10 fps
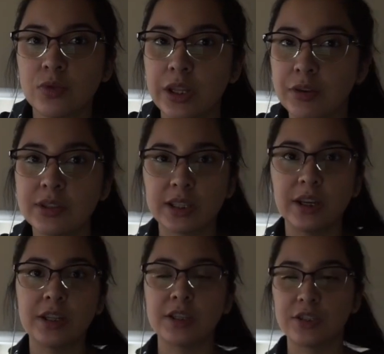When they were
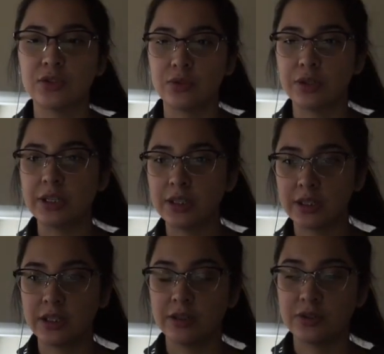telling their story,
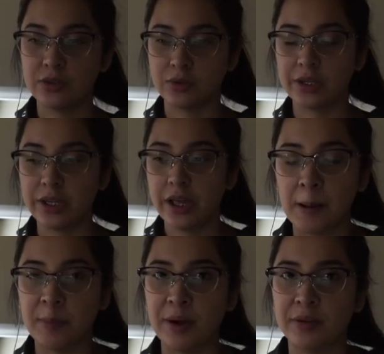the little story
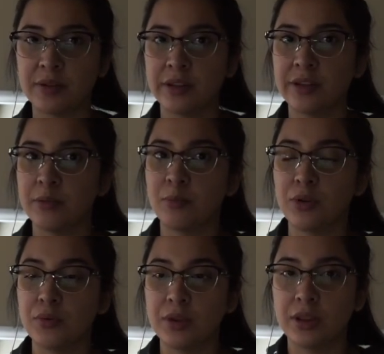about the little
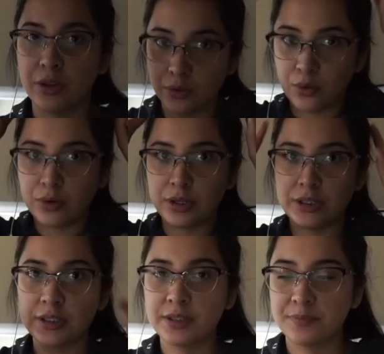boy with the little
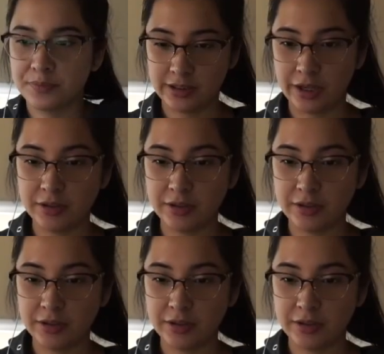horns, they